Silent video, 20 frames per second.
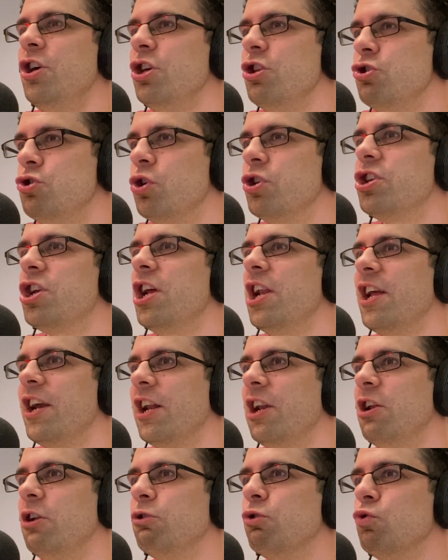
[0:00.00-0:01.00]
enjoyed killing a
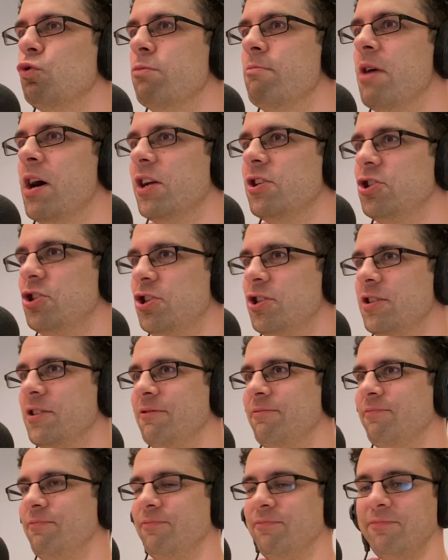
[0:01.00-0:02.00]
little too much.
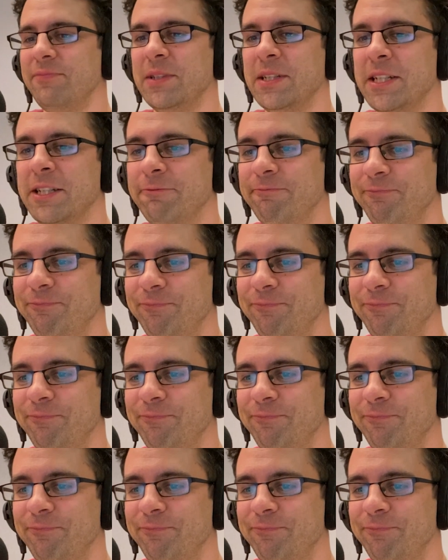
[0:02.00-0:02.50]
All right. Yeah.